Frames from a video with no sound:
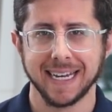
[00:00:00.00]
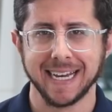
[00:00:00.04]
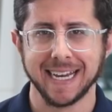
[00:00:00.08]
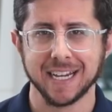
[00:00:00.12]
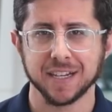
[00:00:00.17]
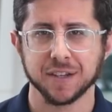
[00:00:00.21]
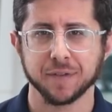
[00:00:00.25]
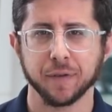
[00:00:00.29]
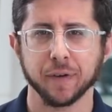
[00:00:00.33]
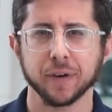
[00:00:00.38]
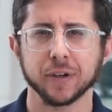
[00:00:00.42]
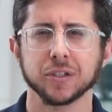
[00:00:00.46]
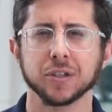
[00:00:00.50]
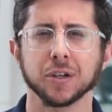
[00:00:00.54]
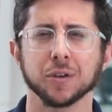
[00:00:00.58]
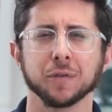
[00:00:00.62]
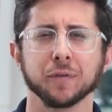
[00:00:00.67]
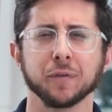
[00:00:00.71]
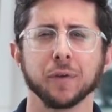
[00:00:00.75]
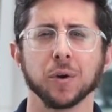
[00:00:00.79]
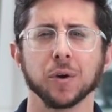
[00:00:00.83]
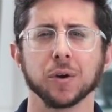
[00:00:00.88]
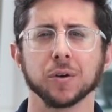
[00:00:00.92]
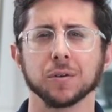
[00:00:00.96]
Its versatile
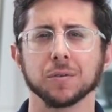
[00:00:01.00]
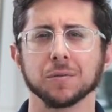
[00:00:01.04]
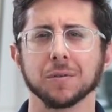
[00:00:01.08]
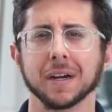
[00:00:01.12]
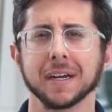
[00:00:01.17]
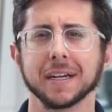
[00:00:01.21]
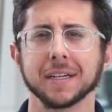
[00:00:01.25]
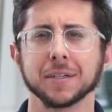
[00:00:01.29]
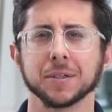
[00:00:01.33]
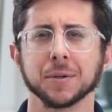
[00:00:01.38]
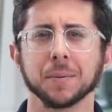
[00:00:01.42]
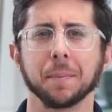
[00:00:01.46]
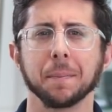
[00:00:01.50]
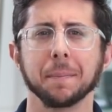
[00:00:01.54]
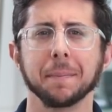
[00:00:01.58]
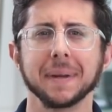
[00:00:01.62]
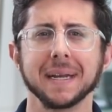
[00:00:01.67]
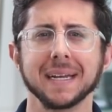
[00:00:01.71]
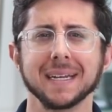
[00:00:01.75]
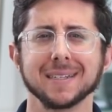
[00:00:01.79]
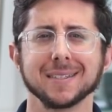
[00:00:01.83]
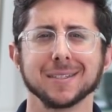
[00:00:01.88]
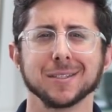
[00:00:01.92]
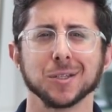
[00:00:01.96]
focal range
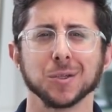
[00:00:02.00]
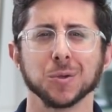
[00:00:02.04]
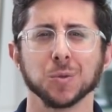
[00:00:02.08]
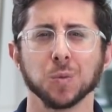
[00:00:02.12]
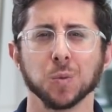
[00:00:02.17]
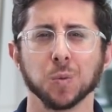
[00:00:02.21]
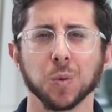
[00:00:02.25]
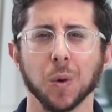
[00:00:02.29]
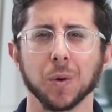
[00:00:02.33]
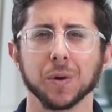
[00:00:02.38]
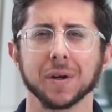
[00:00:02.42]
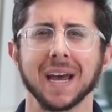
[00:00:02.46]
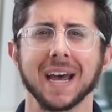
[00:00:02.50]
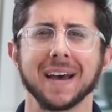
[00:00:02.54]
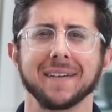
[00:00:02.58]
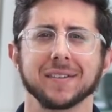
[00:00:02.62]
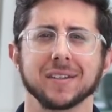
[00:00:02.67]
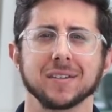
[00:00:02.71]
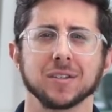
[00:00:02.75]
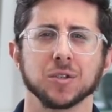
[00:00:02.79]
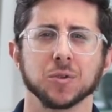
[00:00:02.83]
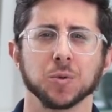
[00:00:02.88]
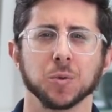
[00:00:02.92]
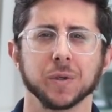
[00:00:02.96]
means you won't
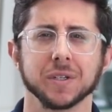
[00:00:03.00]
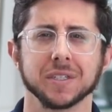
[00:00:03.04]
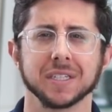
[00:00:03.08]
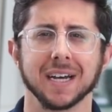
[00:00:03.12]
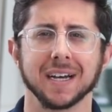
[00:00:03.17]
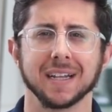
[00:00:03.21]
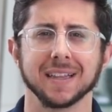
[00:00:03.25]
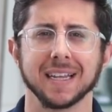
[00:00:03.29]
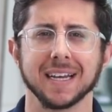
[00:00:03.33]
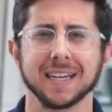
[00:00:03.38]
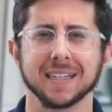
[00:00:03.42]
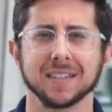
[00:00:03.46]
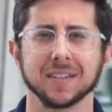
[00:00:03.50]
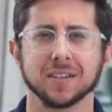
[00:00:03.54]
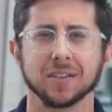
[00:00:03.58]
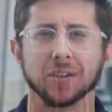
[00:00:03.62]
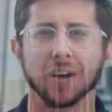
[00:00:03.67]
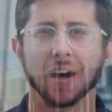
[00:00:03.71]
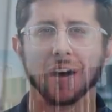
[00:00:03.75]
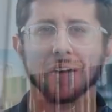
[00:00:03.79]
have to switch out lenses